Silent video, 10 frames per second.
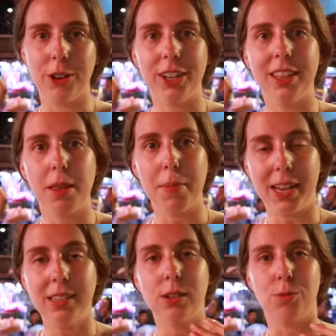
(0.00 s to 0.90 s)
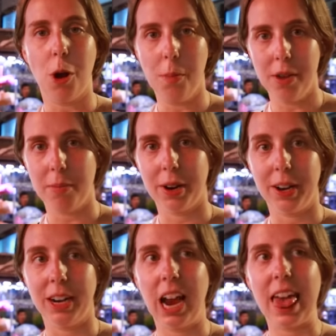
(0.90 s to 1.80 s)
where to get the best Ramly
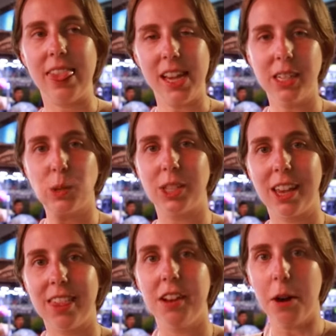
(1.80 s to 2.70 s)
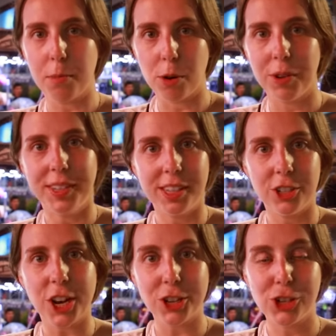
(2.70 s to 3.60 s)
burger, this was like the #1
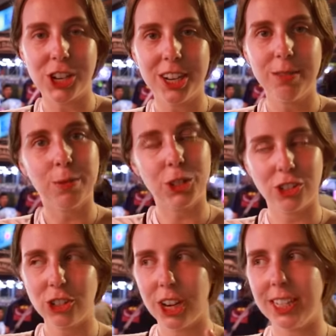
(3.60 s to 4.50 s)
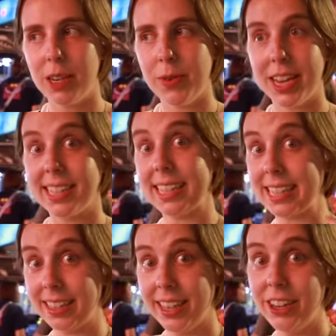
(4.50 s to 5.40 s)
suggestion, which is crazy to me because it's
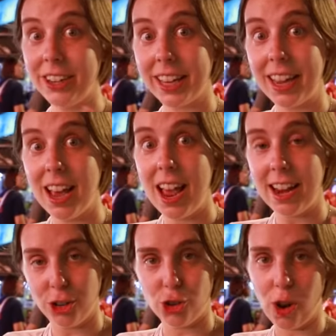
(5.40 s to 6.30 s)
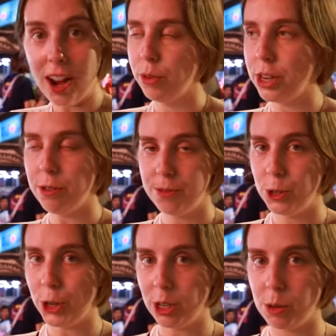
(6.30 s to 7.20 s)
literally a truck. We know
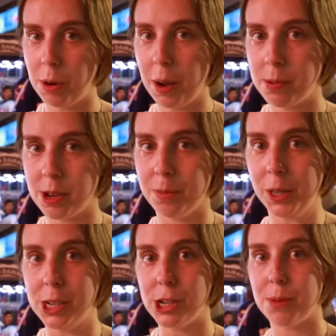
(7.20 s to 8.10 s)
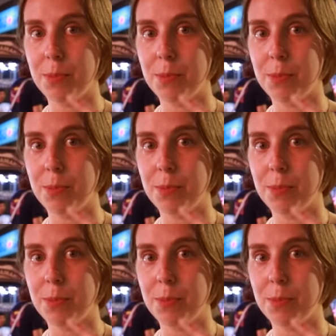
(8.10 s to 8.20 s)
food trucks are popular in Malaysia,